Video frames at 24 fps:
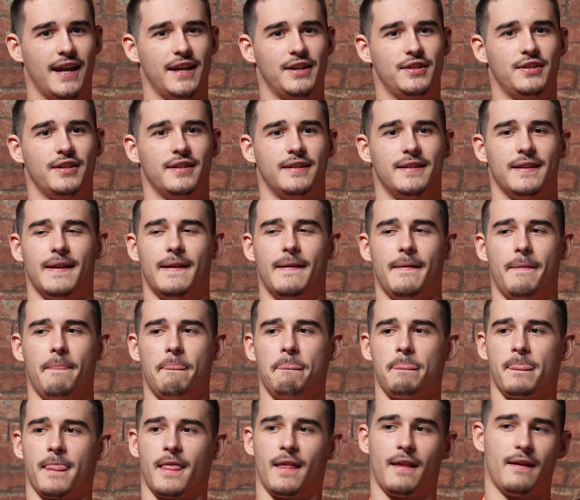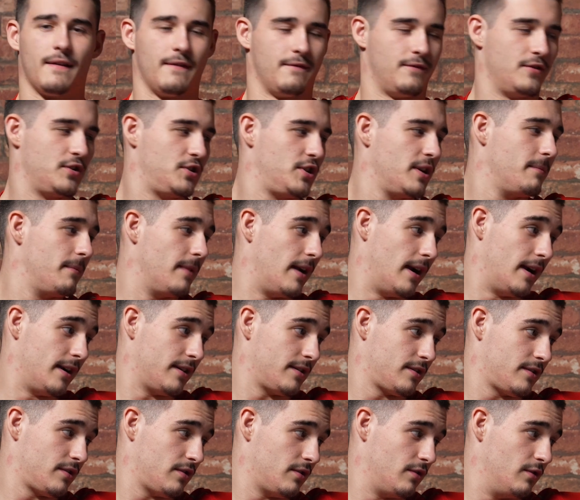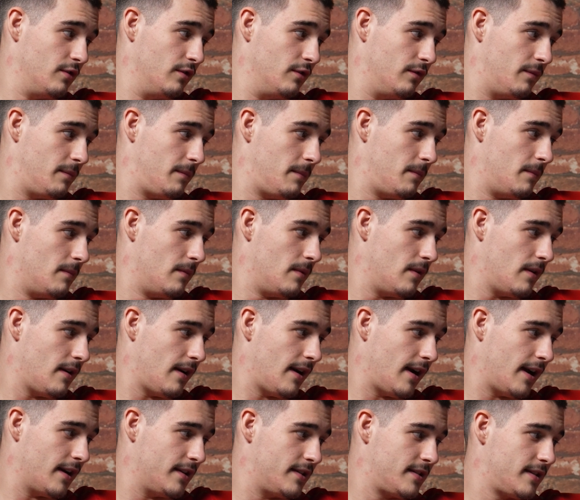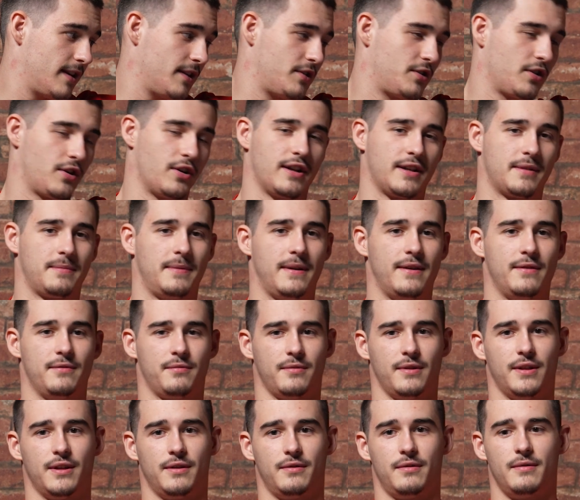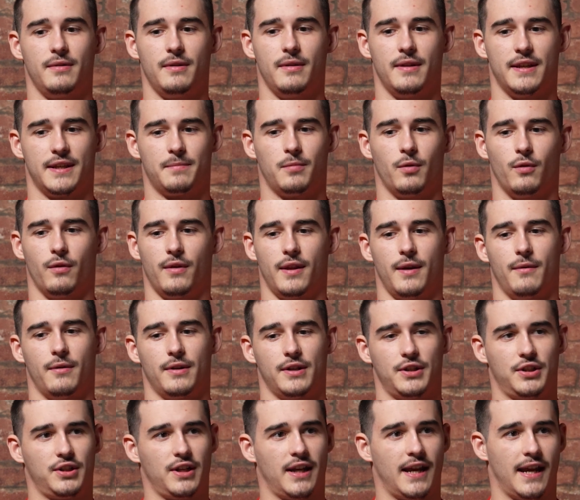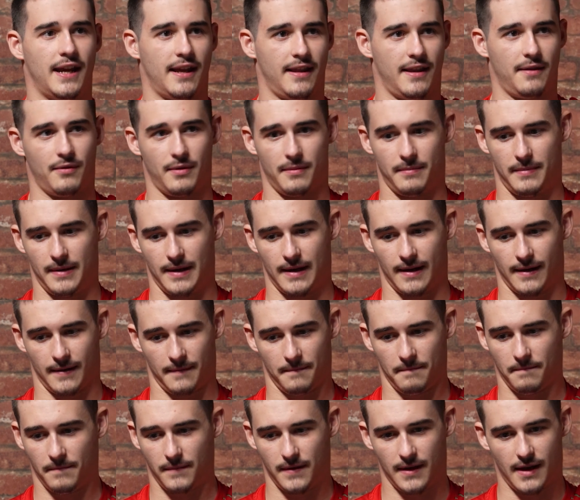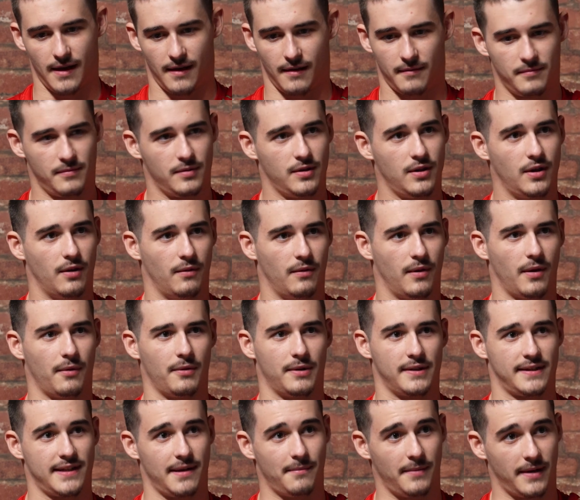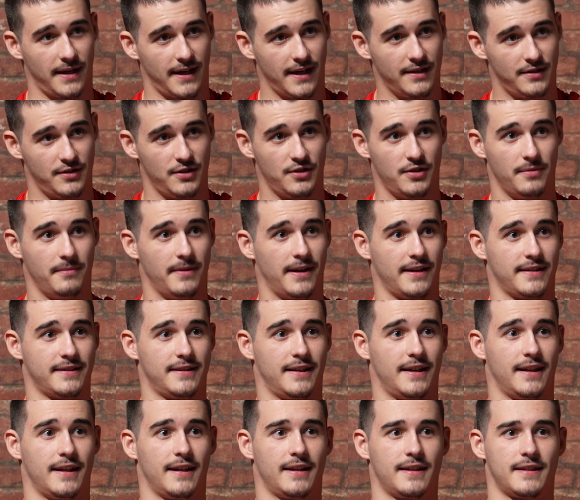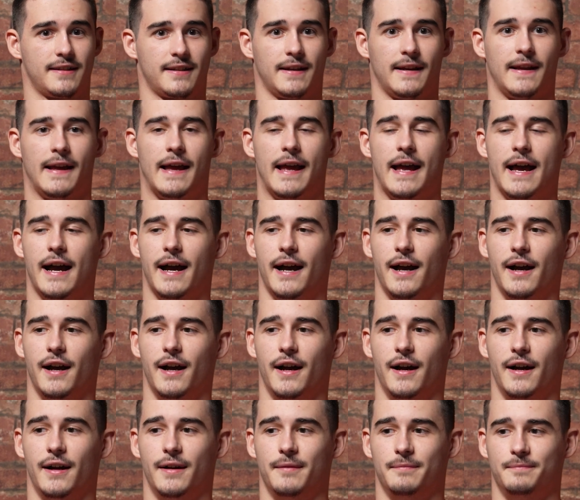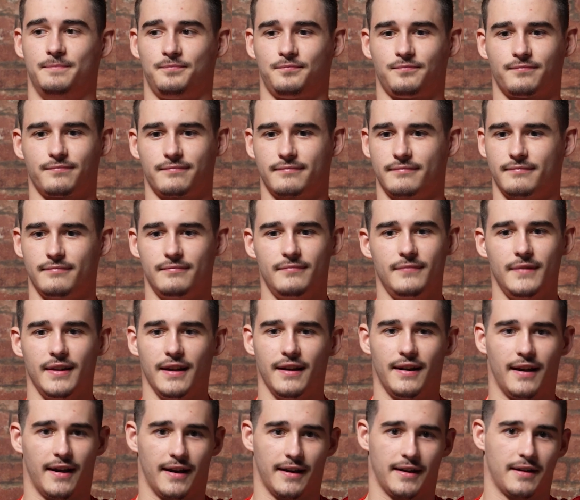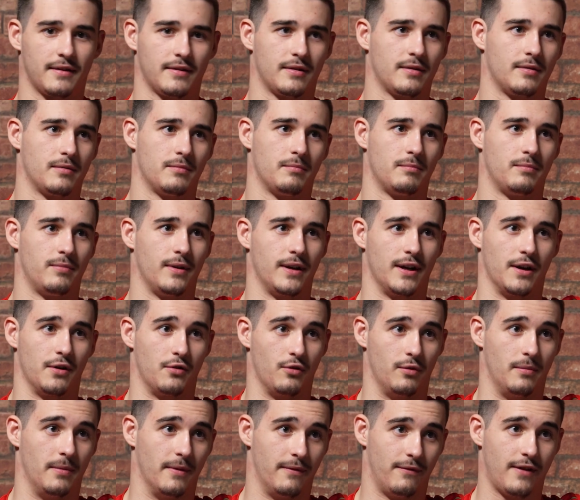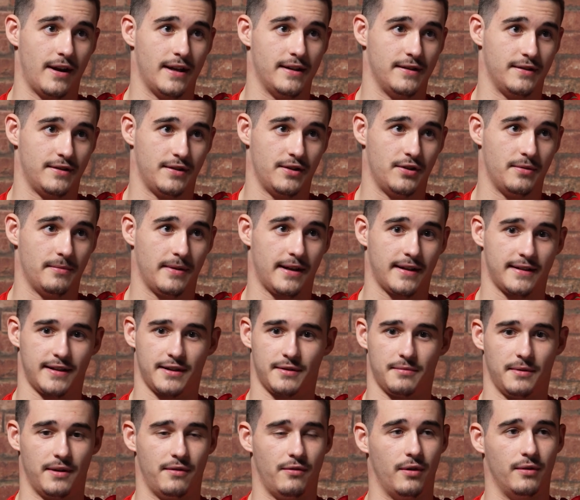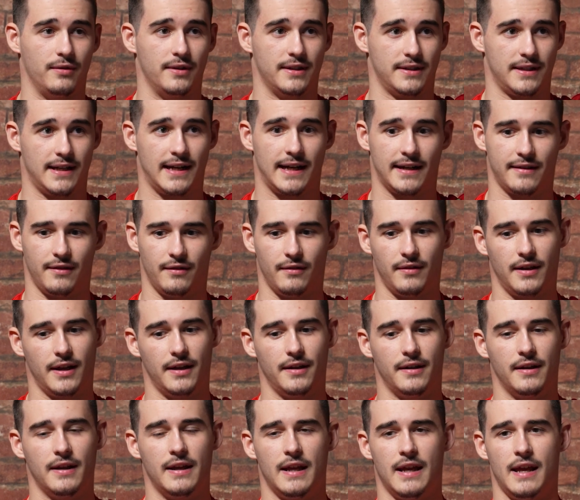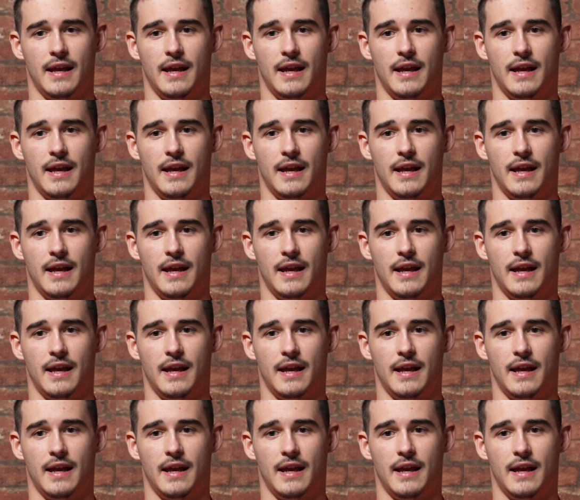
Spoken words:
just for gymnasts who've had such a good experience with the sport, they want to share, they want to be like, yeah, you know, I want to send my kid to gymnastics, like bring a group of friends to gymnastics when they're older as an adult, and